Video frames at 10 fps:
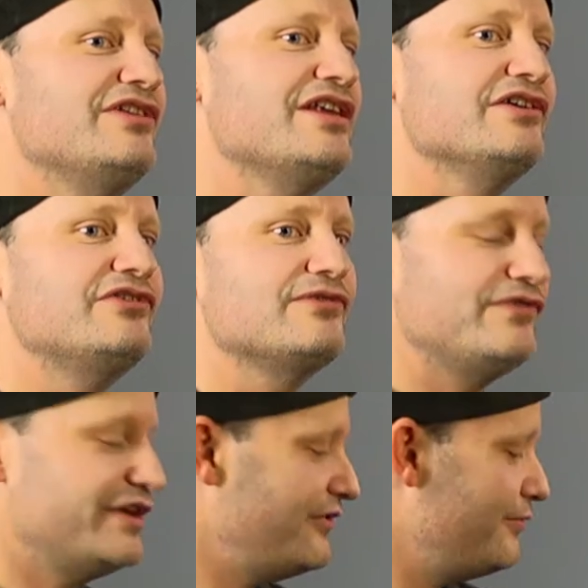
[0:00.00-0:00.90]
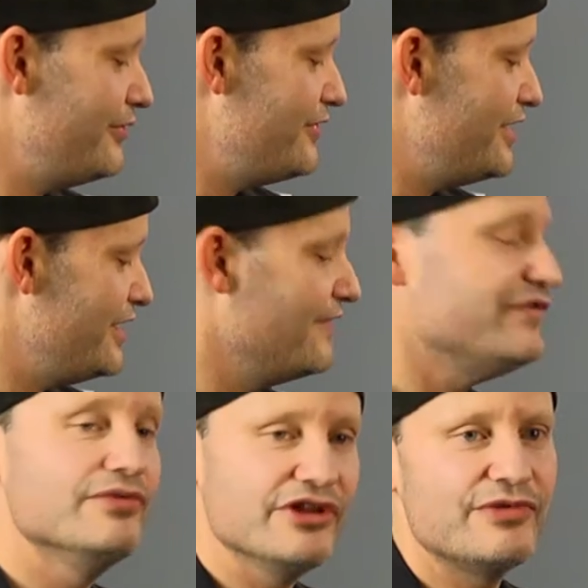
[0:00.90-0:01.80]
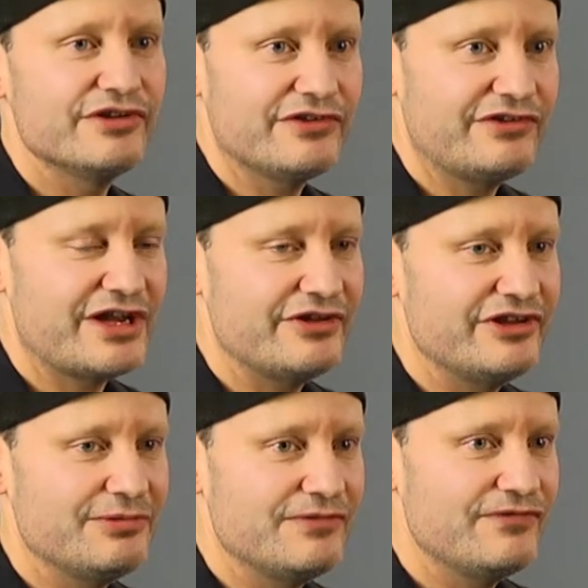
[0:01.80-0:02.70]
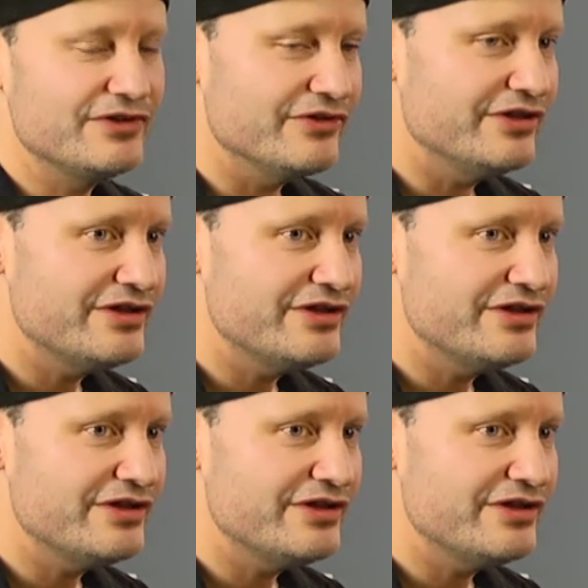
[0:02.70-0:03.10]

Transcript: you that extra flexibility if you really want the shallow depth of field